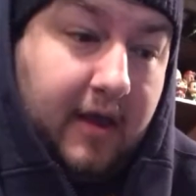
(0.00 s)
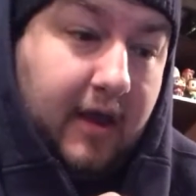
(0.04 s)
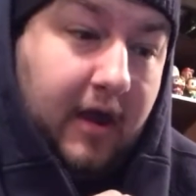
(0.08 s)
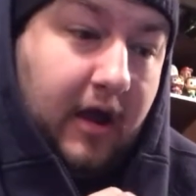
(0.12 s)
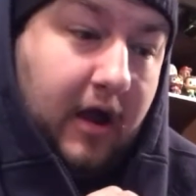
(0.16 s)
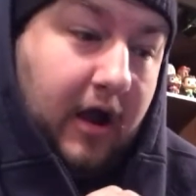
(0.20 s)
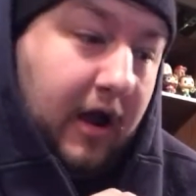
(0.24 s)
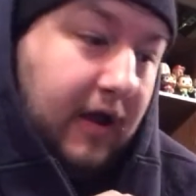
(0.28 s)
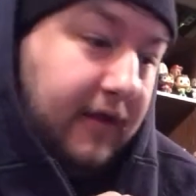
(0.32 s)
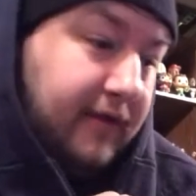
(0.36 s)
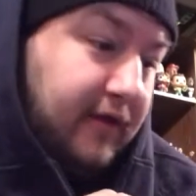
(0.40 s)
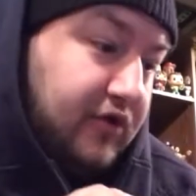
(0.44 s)

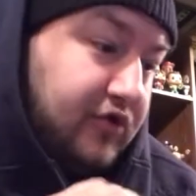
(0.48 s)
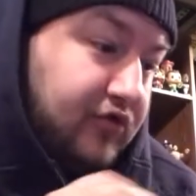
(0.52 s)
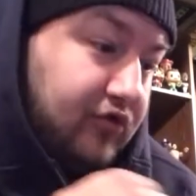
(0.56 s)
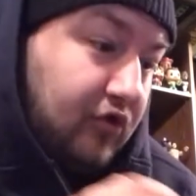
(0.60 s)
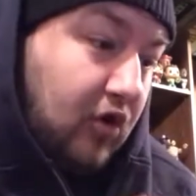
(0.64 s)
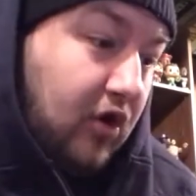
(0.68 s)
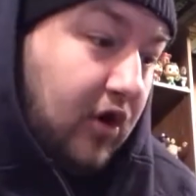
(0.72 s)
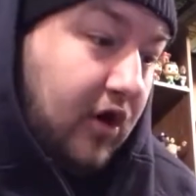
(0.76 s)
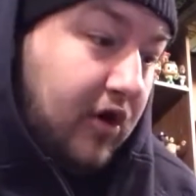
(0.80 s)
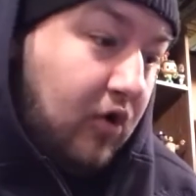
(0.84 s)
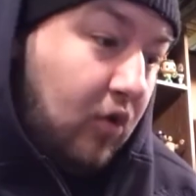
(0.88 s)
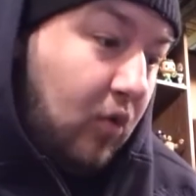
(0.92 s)
on the
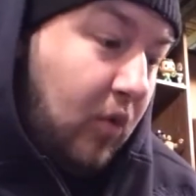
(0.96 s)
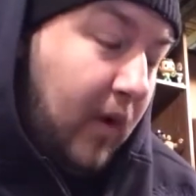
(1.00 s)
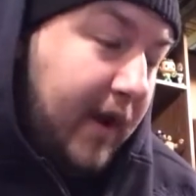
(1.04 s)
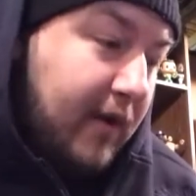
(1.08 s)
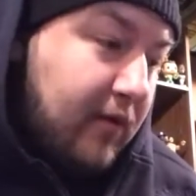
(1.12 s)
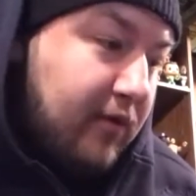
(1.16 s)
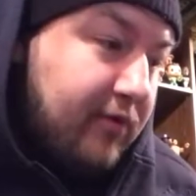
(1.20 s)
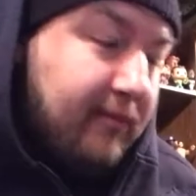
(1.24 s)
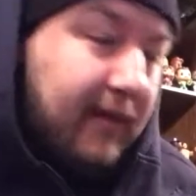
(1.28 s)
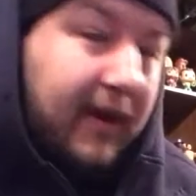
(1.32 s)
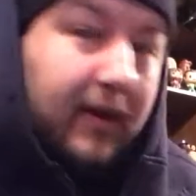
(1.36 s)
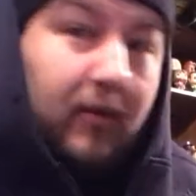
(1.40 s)
draw, quick
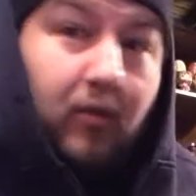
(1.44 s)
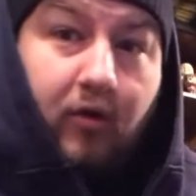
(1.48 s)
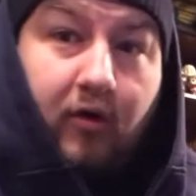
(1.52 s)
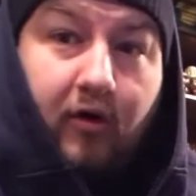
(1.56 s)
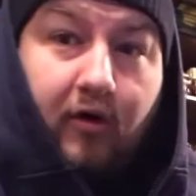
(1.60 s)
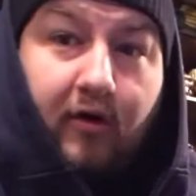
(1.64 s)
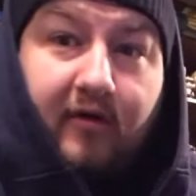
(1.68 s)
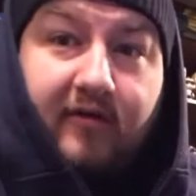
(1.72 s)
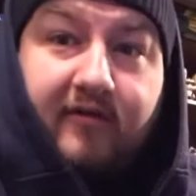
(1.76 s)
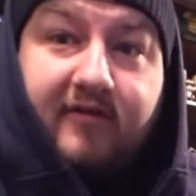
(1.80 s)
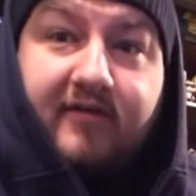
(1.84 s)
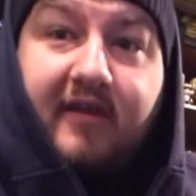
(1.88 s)
with my
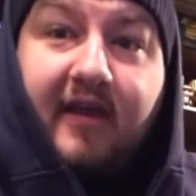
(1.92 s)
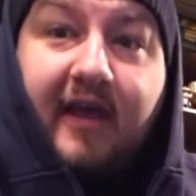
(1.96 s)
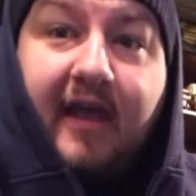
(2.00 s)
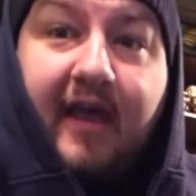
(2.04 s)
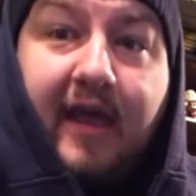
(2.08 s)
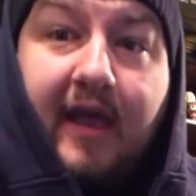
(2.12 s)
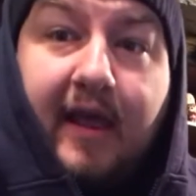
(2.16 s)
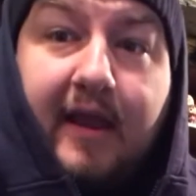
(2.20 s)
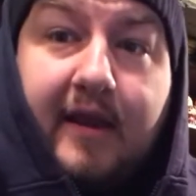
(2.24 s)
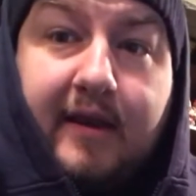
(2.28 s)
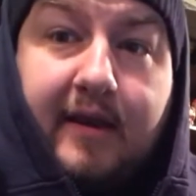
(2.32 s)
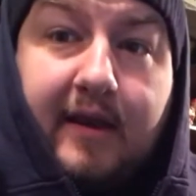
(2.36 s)
words,
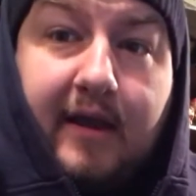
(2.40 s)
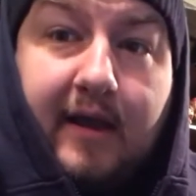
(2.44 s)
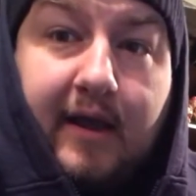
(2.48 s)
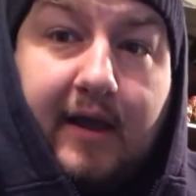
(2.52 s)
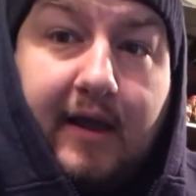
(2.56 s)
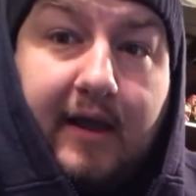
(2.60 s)
and